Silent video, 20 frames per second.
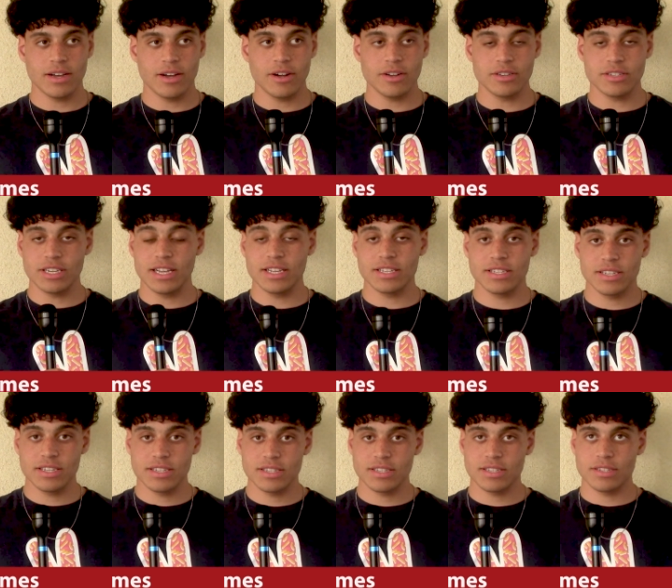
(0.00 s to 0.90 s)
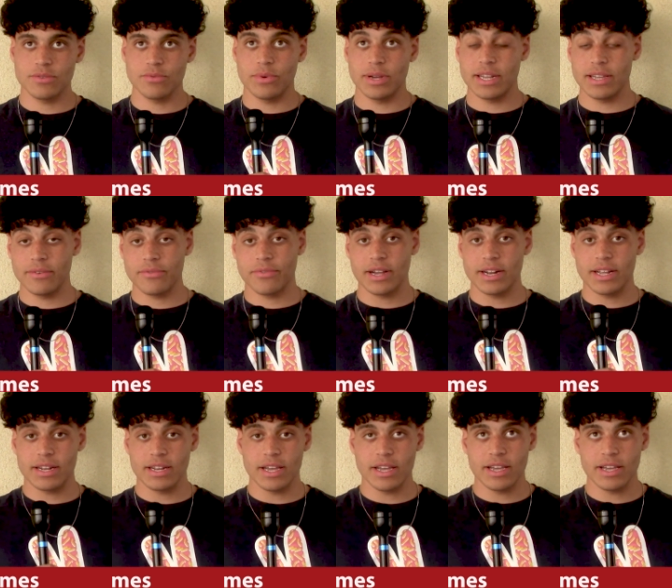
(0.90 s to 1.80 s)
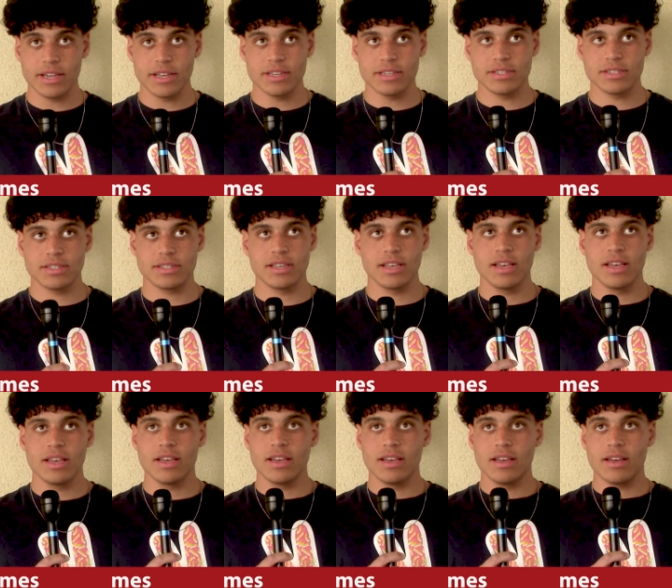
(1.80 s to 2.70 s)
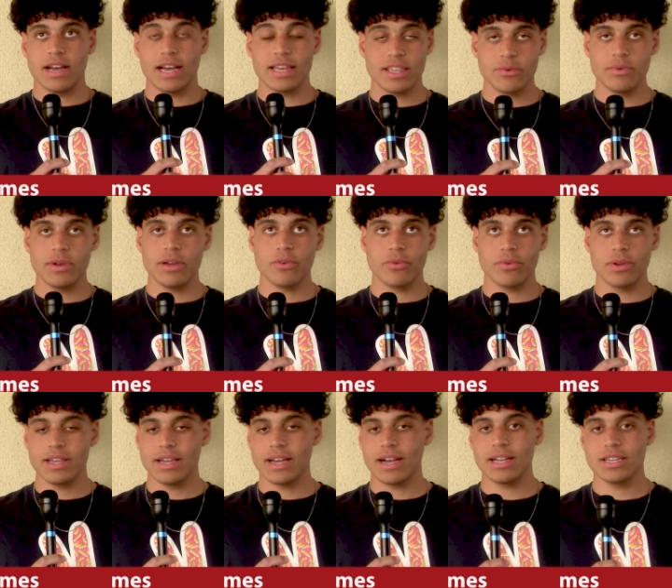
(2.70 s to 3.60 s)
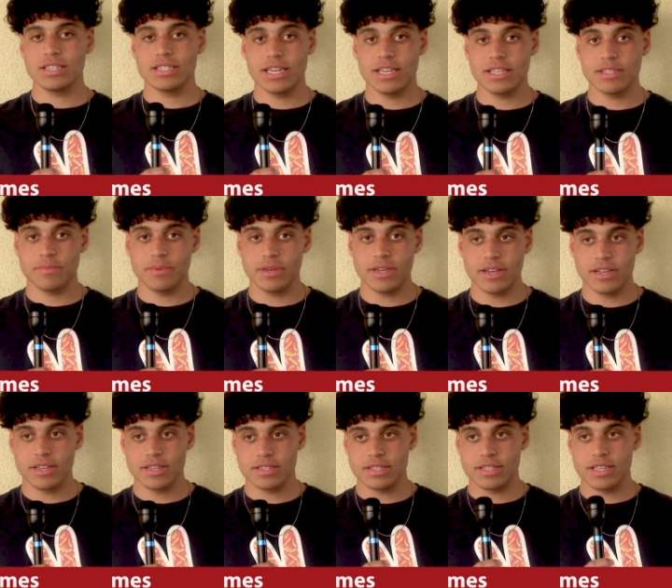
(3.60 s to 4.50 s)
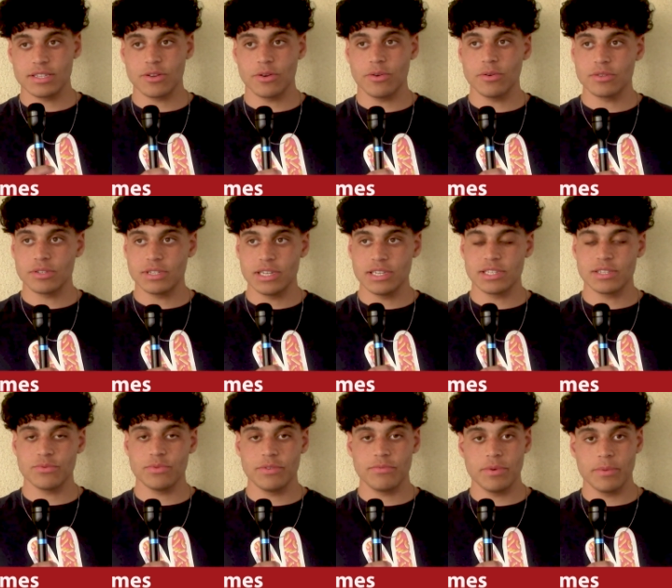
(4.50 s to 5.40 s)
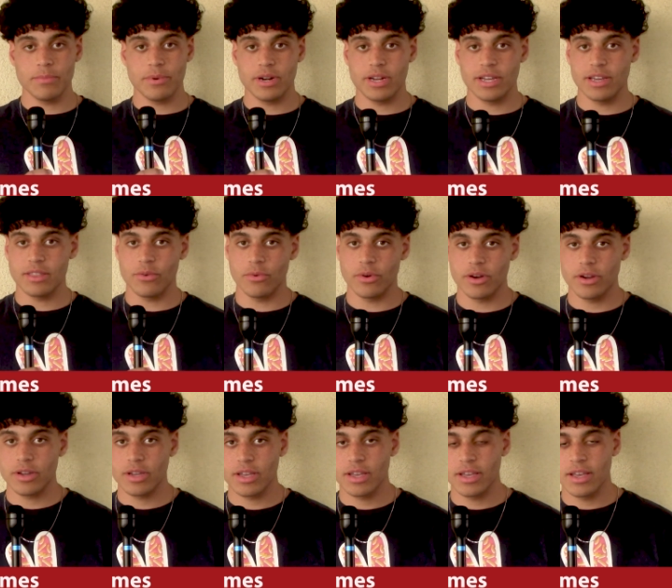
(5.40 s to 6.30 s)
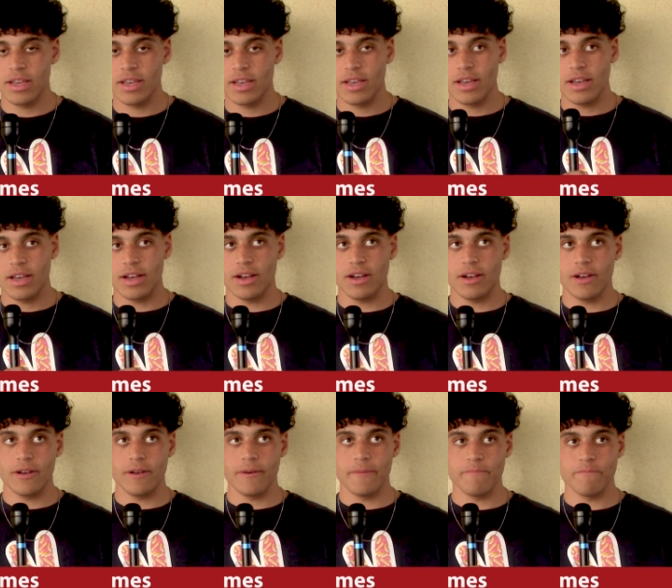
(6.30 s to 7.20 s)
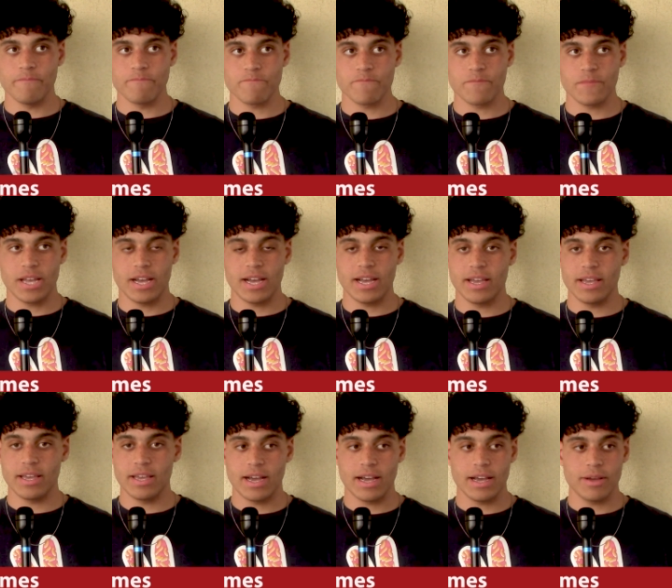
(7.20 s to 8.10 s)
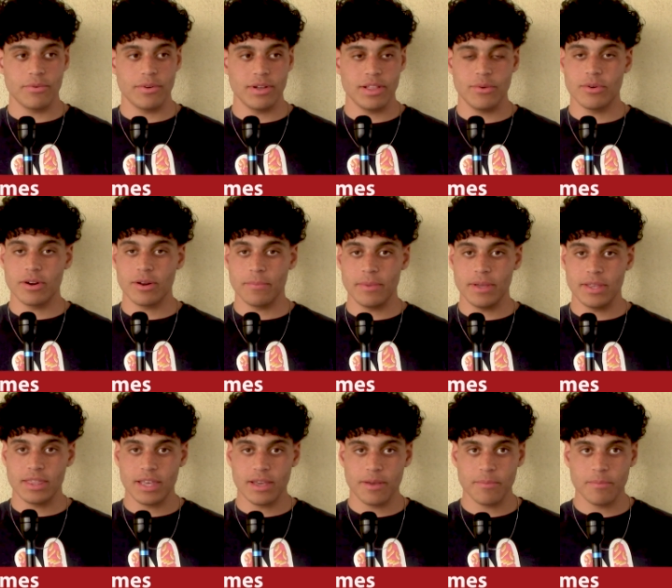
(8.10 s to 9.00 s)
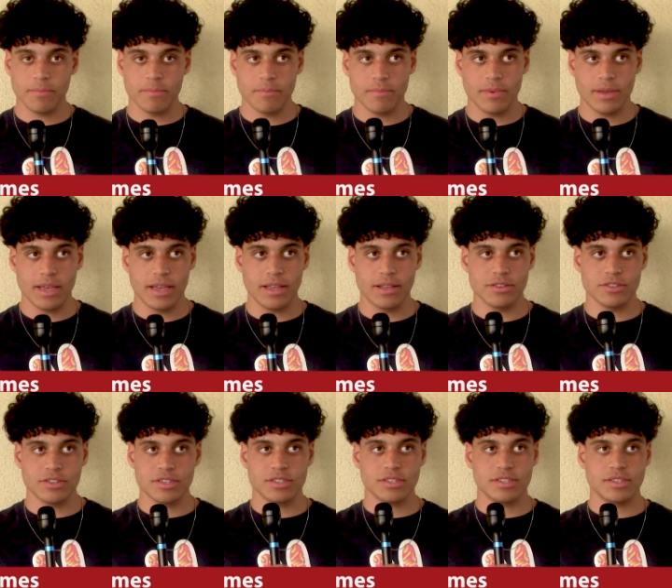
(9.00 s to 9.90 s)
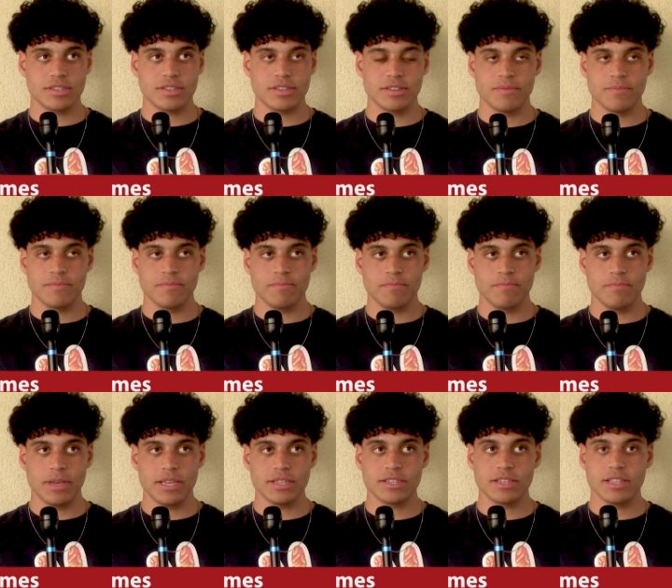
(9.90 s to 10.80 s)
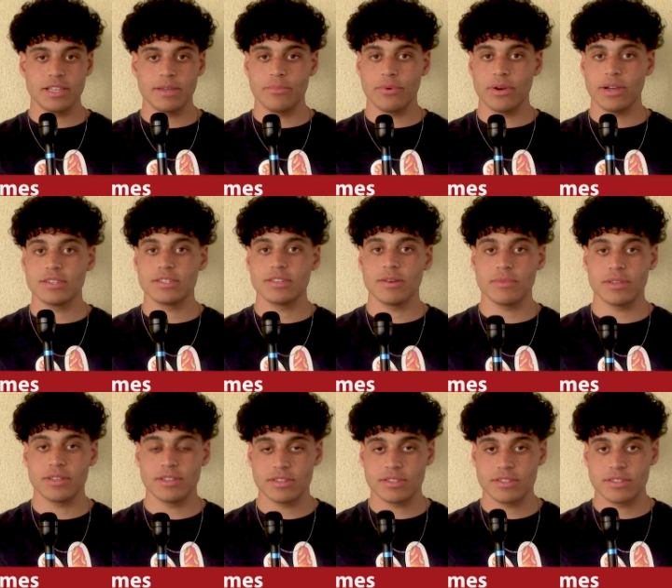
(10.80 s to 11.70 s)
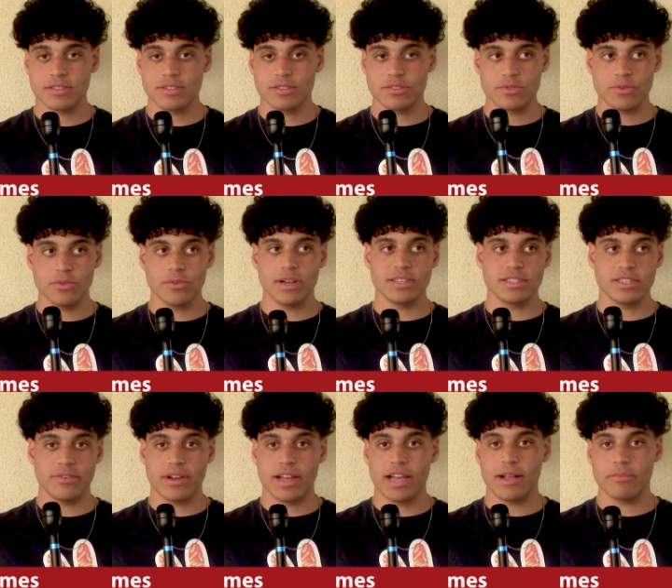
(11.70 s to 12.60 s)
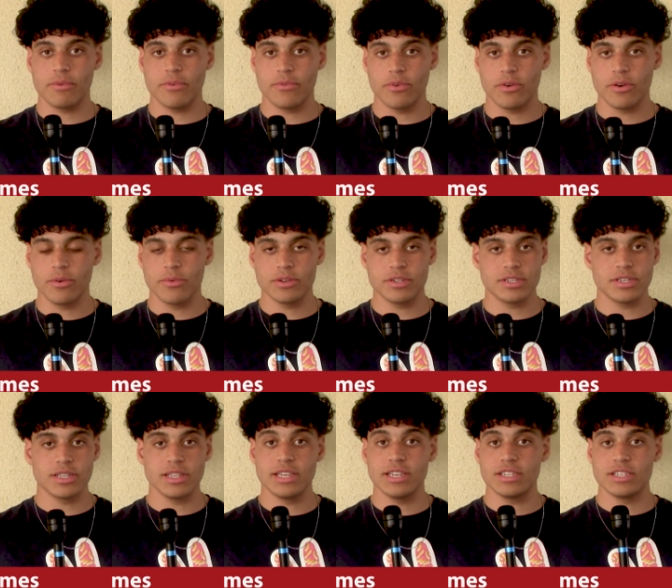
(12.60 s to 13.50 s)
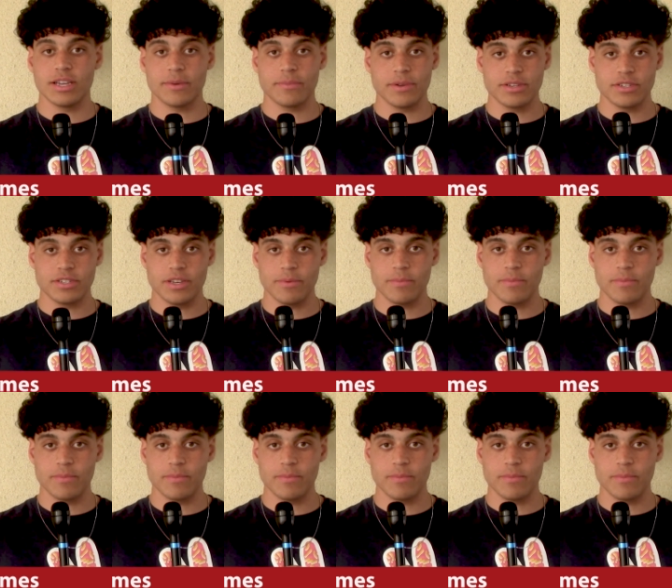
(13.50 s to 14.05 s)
Our chances winning Friday night is, I think we have a really high chance because this whole season we've been putting in the work. Um, I, I really want to beat them and just basically bring something this school has never had before, which is a league championship.